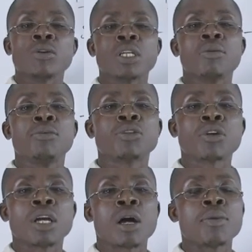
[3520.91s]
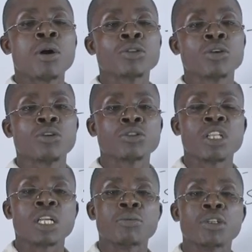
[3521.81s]
we shall be talking about also
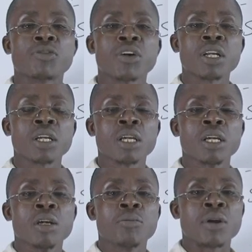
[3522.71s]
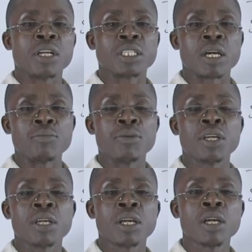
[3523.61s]
the atmospheric pressure
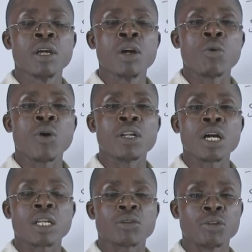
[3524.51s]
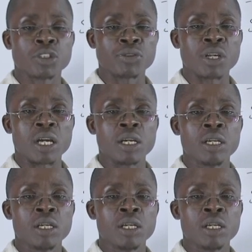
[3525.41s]
being 1 atmosphere.